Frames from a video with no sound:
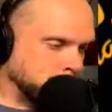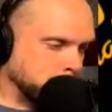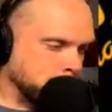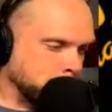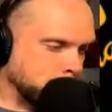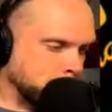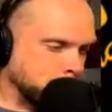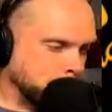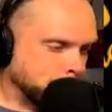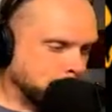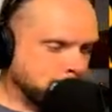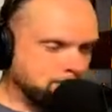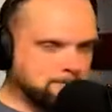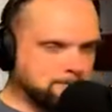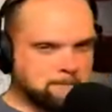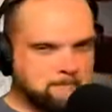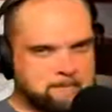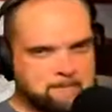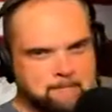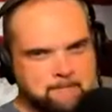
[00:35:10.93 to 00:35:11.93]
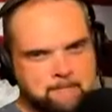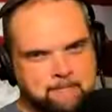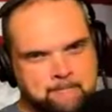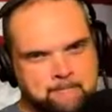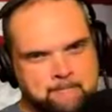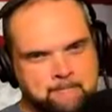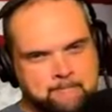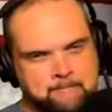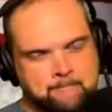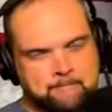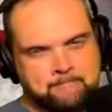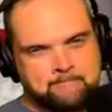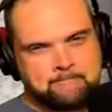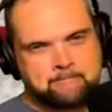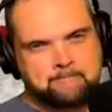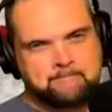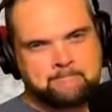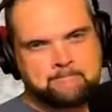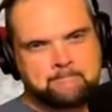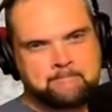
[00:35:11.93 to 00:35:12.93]

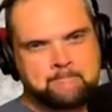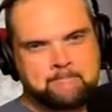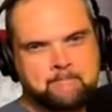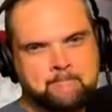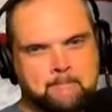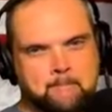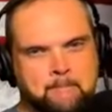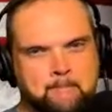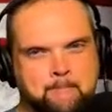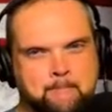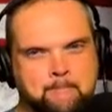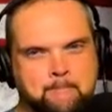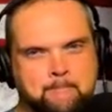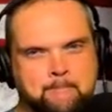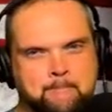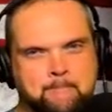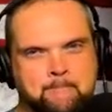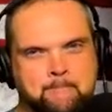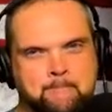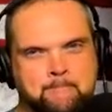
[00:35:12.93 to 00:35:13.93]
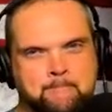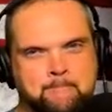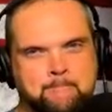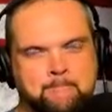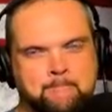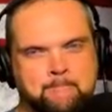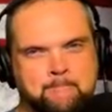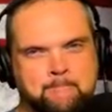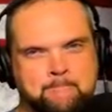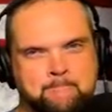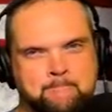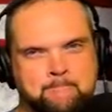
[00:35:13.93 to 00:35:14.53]
(not speaking)